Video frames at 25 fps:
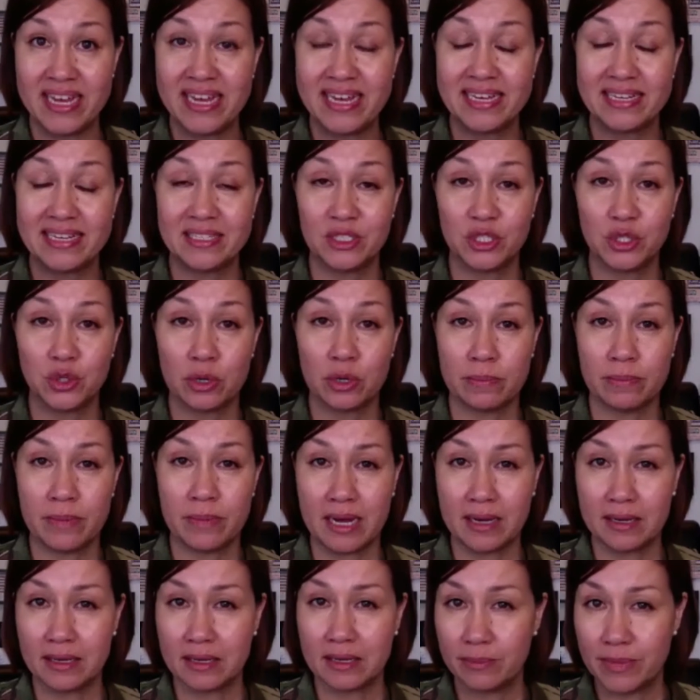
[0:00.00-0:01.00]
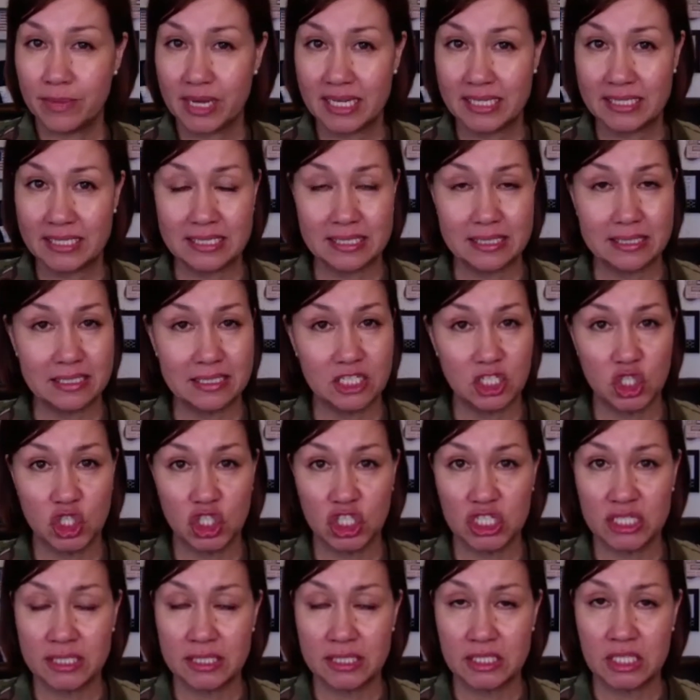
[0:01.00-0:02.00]
And so I'm not going to make
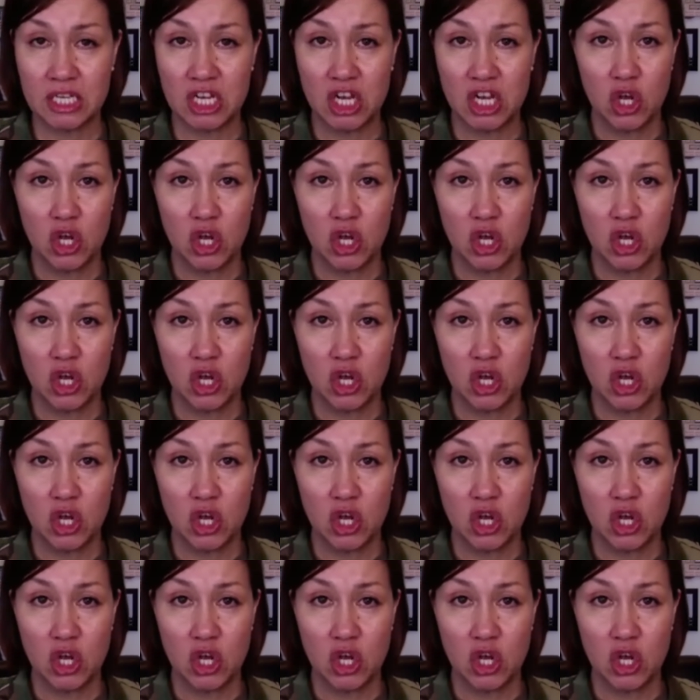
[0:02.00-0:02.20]
decisions